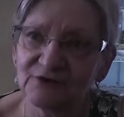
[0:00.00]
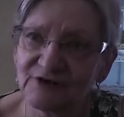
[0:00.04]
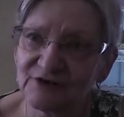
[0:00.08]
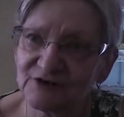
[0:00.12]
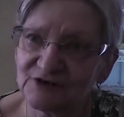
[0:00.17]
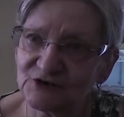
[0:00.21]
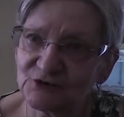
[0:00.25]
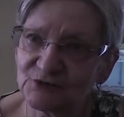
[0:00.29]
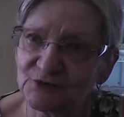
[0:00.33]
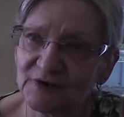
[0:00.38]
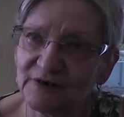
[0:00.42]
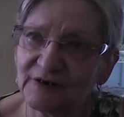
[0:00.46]

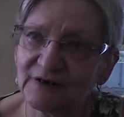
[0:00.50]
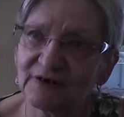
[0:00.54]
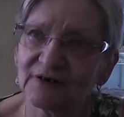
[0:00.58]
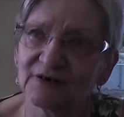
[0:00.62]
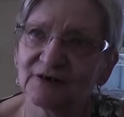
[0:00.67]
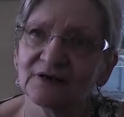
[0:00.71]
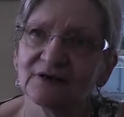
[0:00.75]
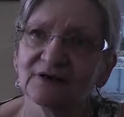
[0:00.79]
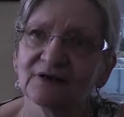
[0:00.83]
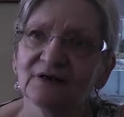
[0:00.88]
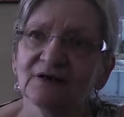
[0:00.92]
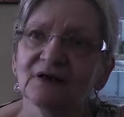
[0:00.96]
District,
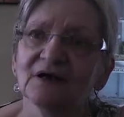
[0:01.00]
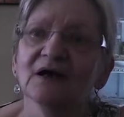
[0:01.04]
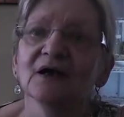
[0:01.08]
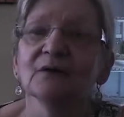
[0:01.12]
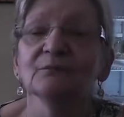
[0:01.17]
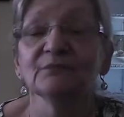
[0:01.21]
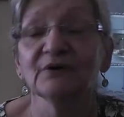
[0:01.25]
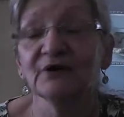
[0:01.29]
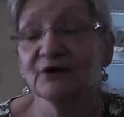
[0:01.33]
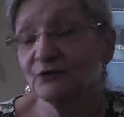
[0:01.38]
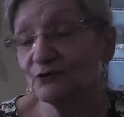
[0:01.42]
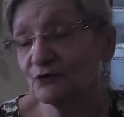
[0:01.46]

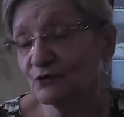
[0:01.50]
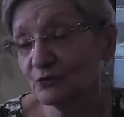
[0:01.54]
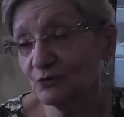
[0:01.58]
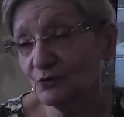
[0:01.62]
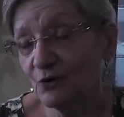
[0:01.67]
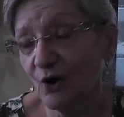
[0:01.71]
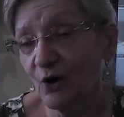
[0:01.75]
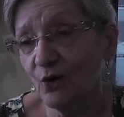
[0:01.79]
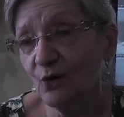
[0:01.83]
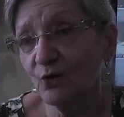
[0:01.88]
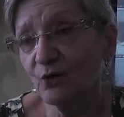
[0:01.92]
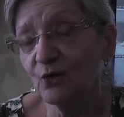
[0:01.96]
Peter
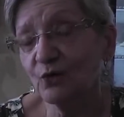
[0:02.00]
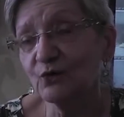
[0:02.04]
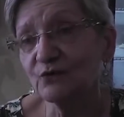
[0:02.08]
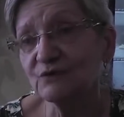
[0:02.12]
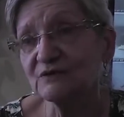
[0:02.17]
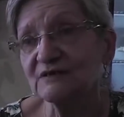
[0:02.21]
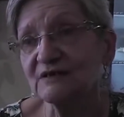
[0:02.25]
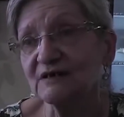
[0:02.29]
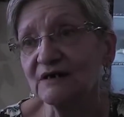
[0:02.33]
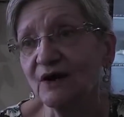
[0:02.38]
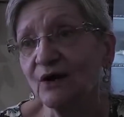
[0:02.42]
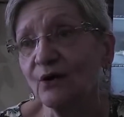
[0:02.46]
Krogh,
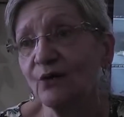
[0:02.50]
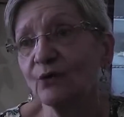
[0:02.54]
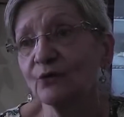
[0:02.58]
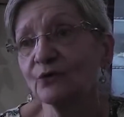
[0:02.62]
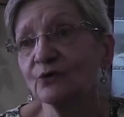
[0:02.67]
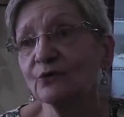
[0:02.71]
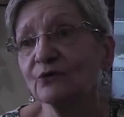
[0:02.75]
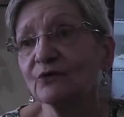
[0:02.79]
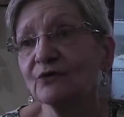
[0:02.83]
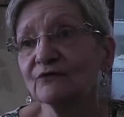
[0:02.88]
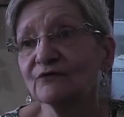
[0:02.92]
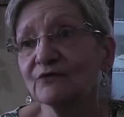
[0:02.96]
who's the
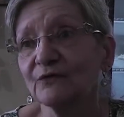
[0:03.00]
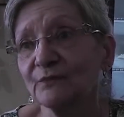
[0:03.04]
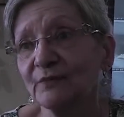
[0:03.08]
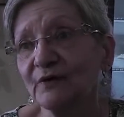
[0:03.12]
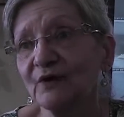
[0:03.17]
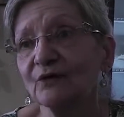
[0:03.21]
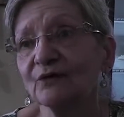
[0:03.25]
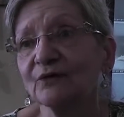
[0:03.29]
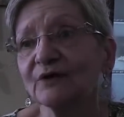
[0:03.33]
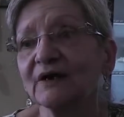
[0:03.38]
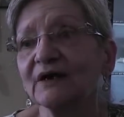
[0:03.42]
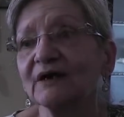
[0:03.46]
owner of the
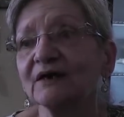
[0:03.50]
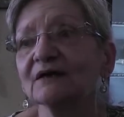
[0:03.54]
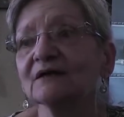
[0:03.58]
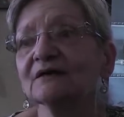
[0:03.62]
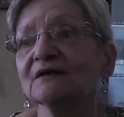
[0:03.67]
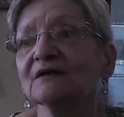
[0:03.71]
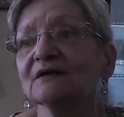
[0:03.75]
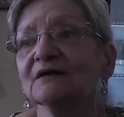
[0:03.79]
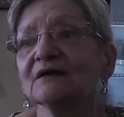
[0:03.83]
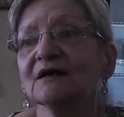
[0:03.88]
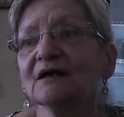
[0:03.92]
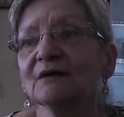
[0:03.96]
building,
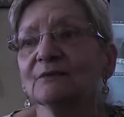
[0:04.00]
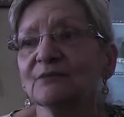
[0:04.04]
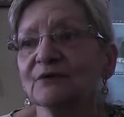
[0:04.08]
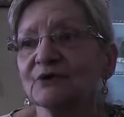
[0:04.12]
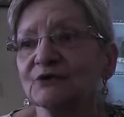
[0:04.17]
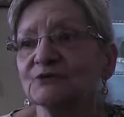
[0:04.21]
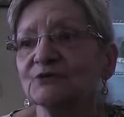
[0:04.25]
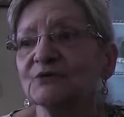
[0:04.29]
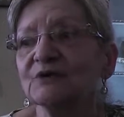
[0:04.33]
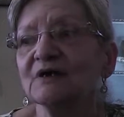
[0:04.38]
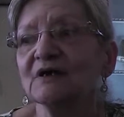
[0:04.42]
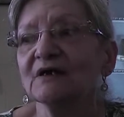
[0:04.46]

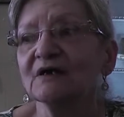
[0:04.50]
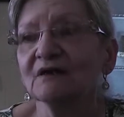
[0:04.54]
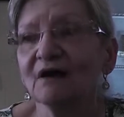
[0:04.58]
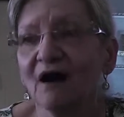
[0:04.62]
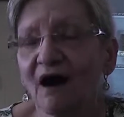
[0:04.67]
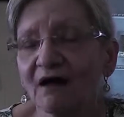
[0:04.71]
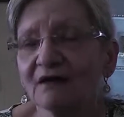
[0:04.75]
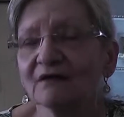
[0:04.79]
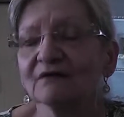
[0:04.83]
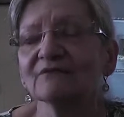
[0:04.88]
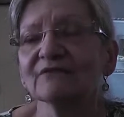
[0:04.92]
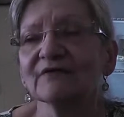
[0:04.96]
between
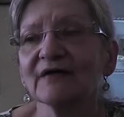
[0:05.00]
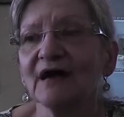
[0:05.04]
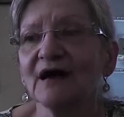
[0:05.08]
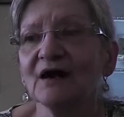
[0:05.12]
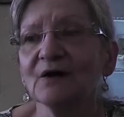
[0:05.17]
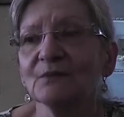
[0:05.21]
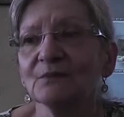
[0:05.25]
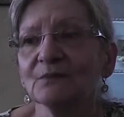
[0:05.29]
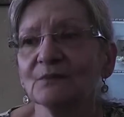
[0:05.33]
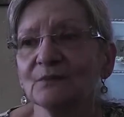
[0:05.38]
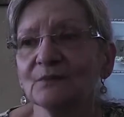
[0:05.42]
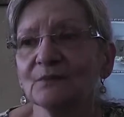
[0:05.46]
all of
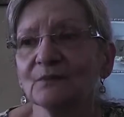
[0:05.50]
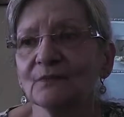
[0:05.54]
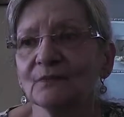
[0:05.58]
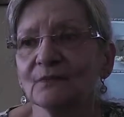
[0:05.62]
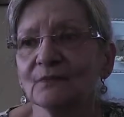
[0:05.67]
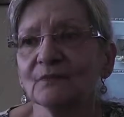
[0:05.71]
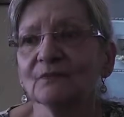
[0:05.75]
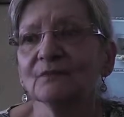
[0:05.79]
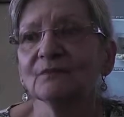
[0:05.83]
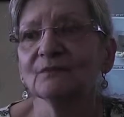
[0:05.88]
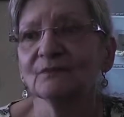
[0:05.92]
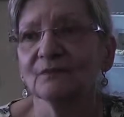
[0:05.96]
them,
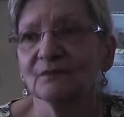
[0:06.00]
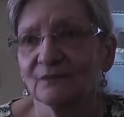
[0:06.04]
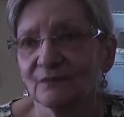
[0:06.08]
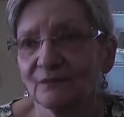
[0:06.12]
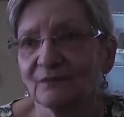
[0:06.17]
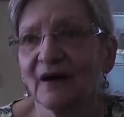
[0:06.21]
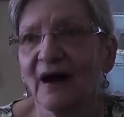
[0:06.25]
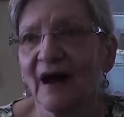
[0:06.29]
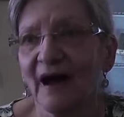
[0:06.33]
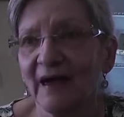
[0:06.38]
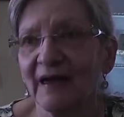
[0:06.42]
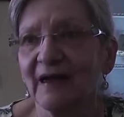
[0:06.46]

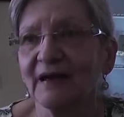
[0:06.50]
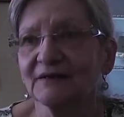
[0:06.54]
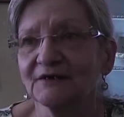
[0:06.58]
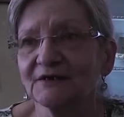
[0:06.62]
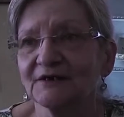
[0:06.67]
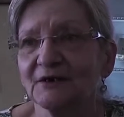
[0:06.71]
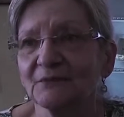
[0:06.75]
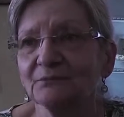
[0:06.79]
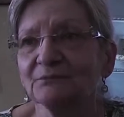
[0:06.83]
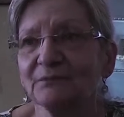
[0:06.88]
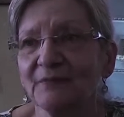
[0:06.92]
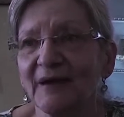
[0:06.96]
I ended
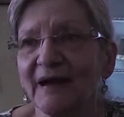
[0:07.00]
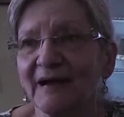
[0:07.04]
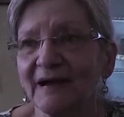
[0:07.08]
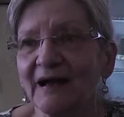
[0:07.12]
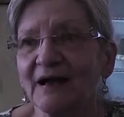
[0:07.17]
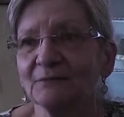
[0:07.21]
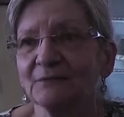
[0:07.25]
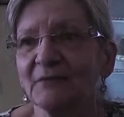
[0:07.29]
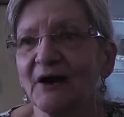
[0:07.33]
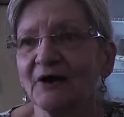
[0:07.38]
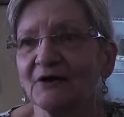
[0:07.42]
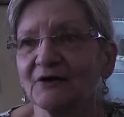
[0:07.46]
up back
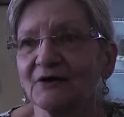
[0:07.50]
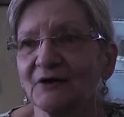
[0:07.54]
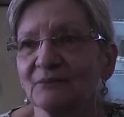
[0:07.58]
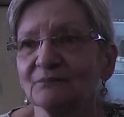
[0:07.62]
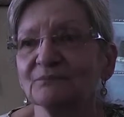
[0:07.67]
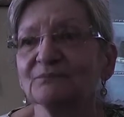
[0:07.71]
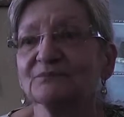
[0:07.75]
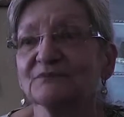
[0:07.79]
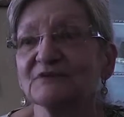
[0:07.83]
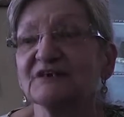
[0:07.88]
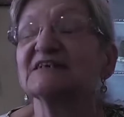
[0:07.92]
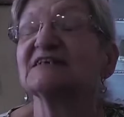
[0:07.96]
on Market,
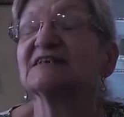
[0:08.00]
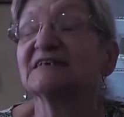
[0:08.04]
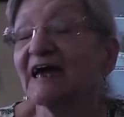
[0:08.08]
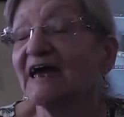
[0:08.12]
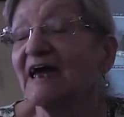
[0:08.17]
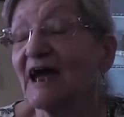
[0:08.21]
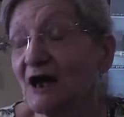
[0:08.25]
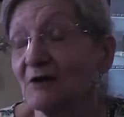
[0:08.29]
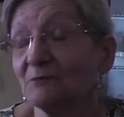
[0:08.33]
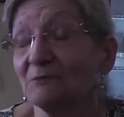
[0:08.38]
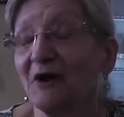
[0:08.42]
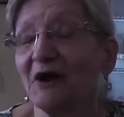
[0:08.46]
this
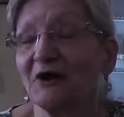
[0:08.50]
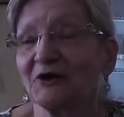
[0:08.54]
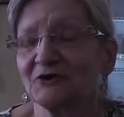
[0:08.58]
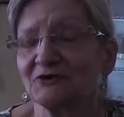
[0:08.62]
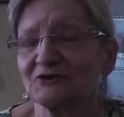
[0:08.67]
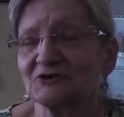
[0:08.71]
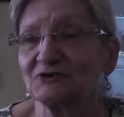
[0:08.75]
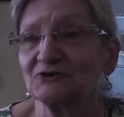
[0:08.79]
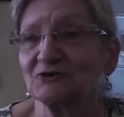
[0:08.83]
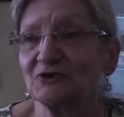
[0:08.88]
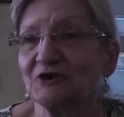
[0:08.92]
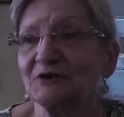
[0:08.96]
day on Market
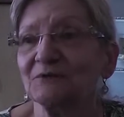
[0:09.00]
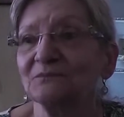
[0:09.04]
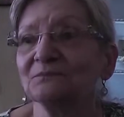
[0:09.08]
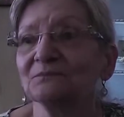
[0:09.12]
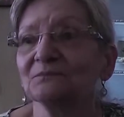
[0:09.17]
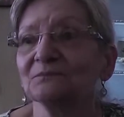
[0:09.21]
Street.